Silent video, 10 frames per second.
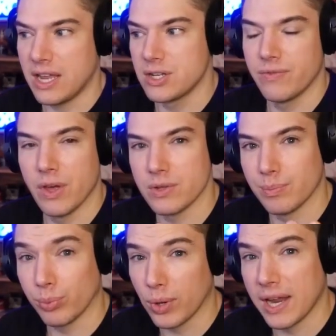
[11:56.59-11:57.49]
Each of those
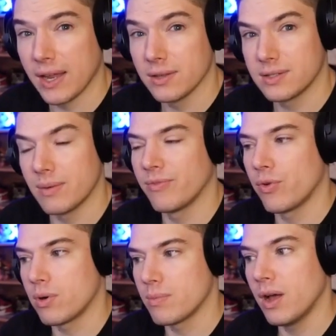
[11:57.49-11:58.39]
bring some
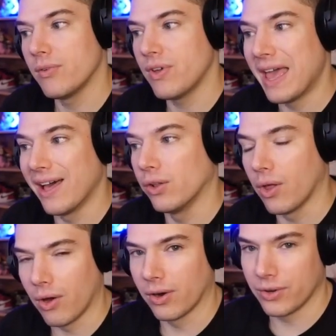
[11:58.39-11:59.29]
form of
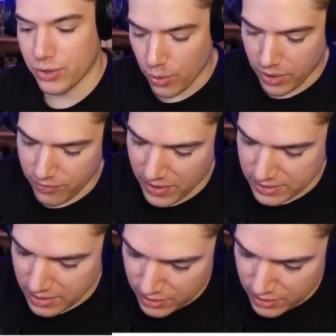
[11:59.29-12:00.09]
LR Dokkan Fest,